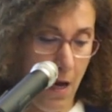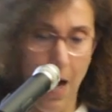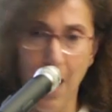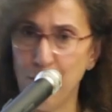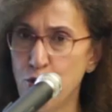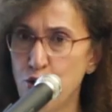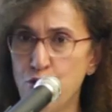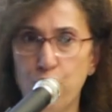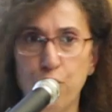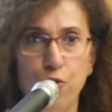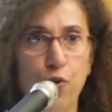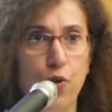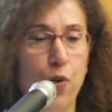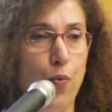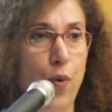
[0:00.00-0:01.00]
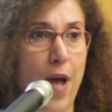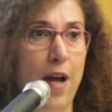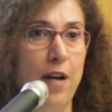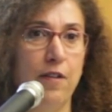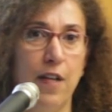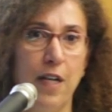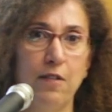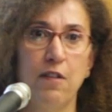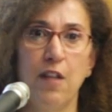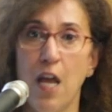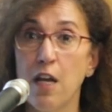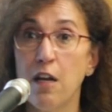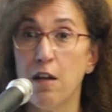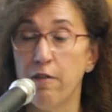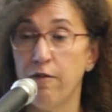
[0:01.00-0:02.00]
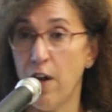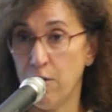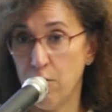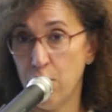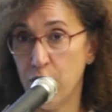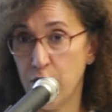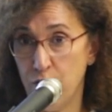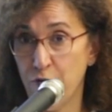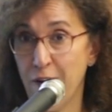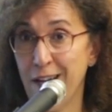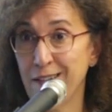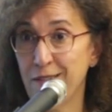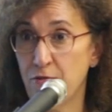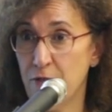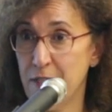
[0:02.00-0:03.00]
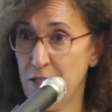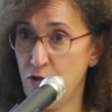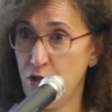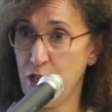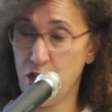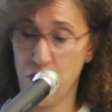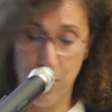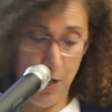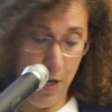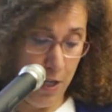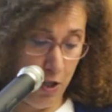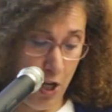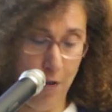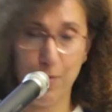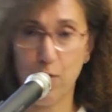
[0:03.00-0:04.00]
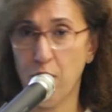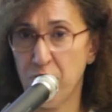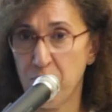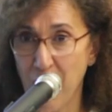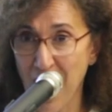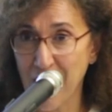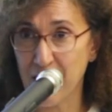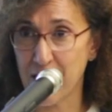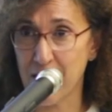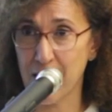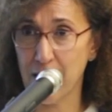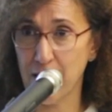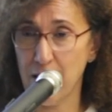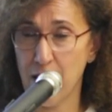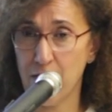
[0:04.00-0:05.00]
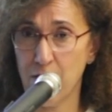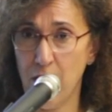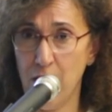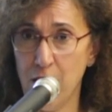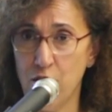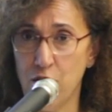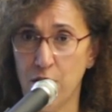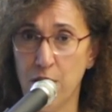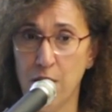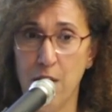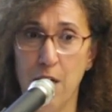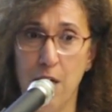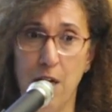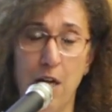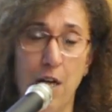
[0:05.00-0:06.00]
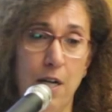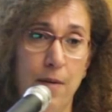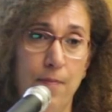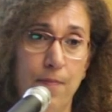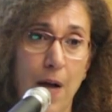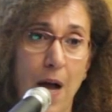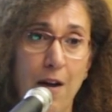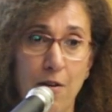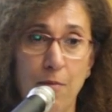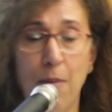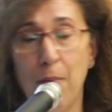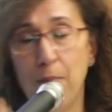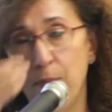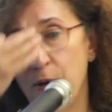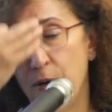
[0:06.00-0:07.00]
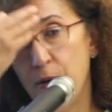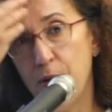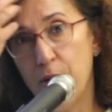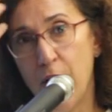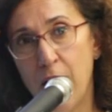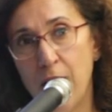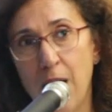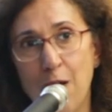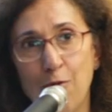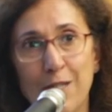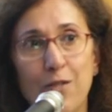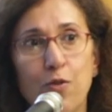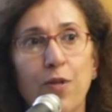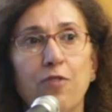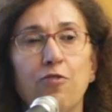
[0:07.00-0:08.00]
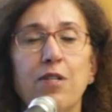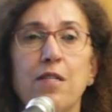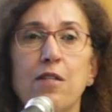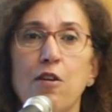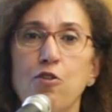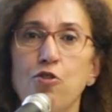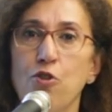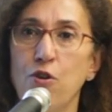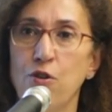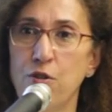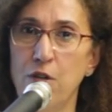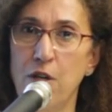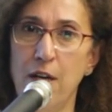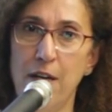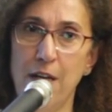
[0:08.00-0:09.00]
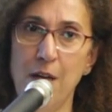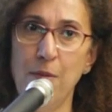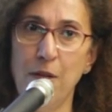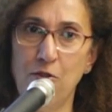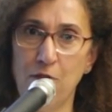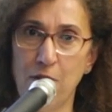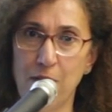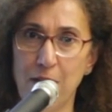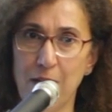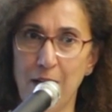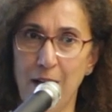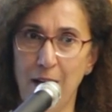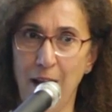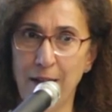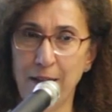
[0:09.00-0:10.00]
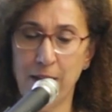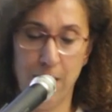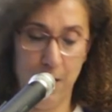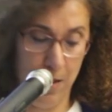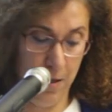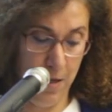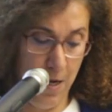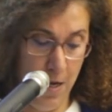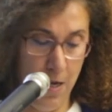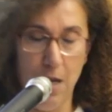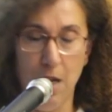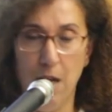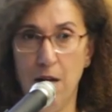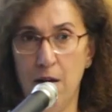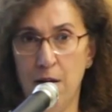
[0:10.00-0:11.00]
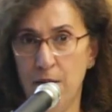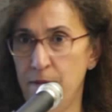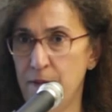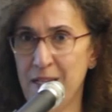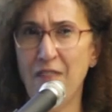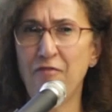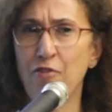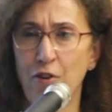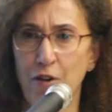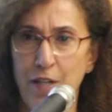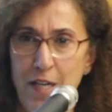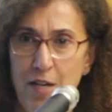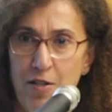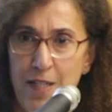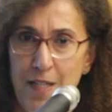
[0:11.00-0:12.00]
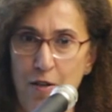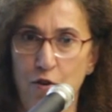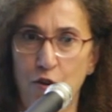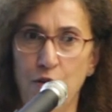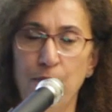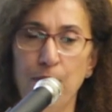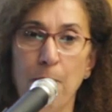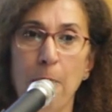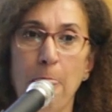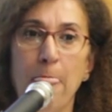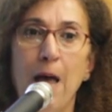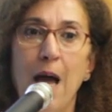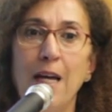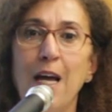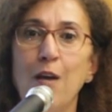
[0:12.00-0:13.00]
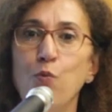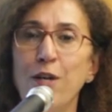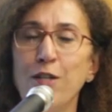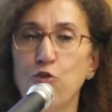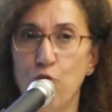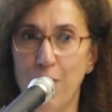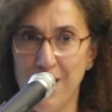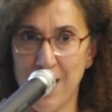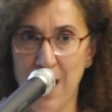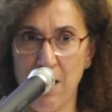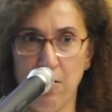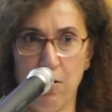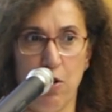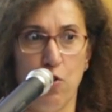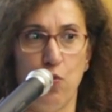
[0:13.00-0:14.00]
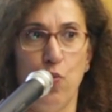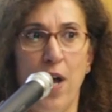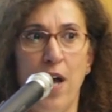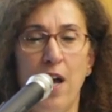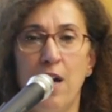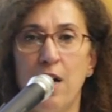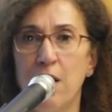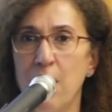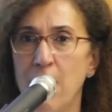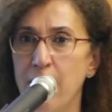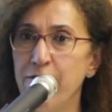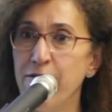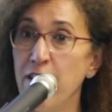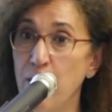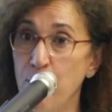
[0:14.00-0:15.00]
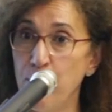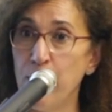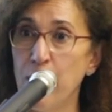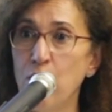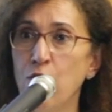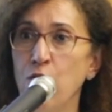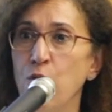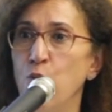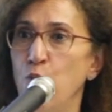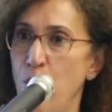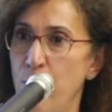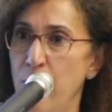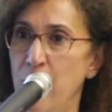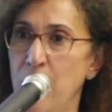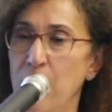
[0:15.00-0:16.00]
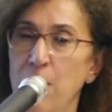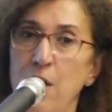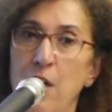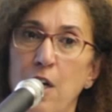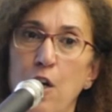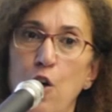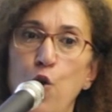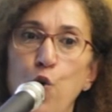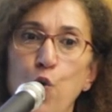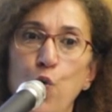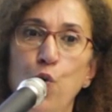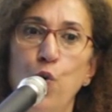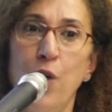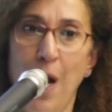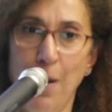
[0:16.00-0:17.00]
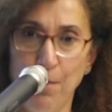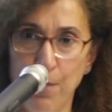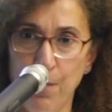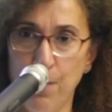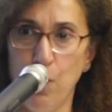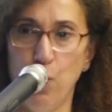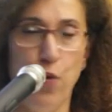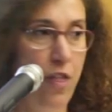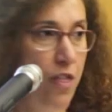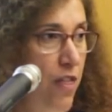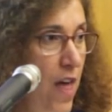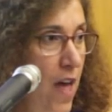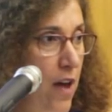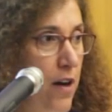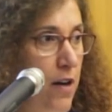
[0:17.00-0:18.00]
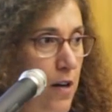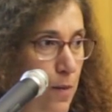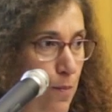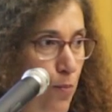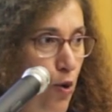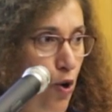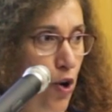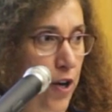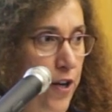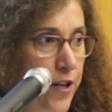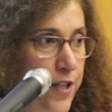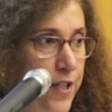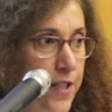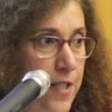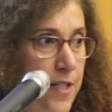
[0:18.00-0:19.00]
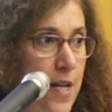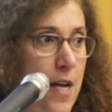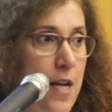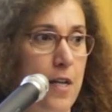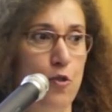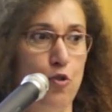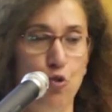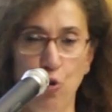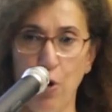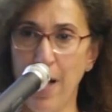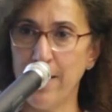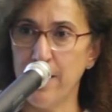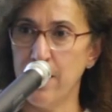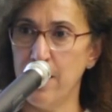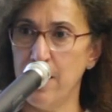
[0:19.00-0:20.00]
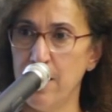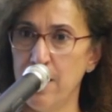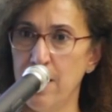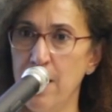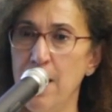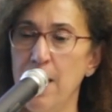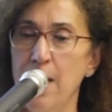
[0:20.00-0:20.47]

I'm sure you're aware that they live under great restriction in terms of practicing their religion. Um, I remember uh, I was doing research on uh, immigrants in London uh, several years ago and I went to a center where uh, Filipino women who come with their employers to London,